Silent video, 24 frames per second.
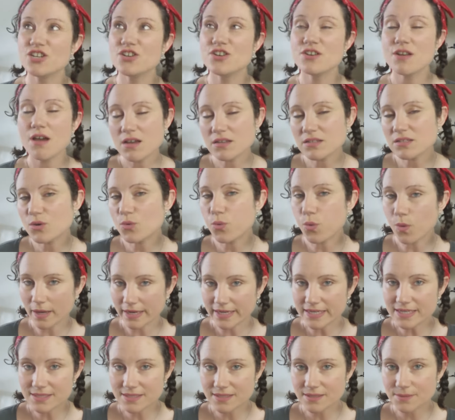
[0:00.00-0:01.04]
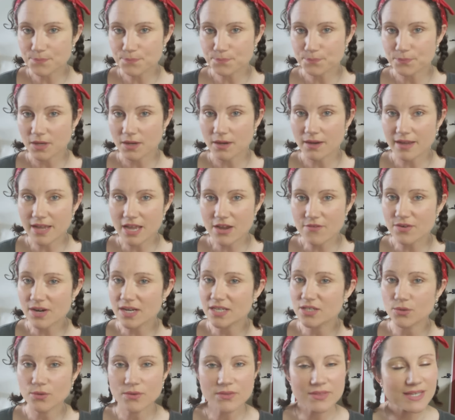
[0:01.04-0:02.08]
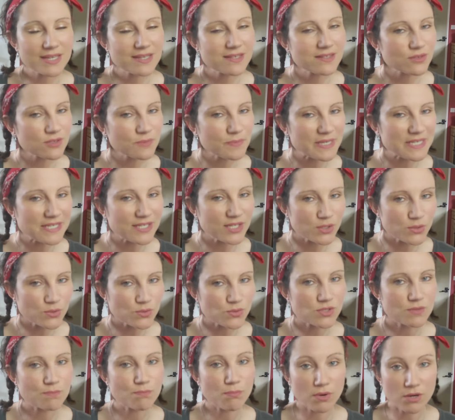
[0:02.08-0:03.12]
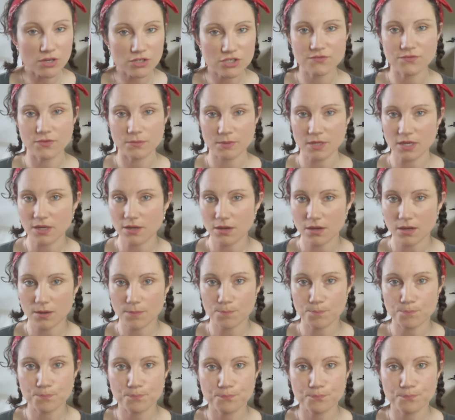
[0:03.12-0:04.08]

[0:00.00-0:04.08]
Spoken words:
Not quite. However, I don't think it's going to be used much from now on.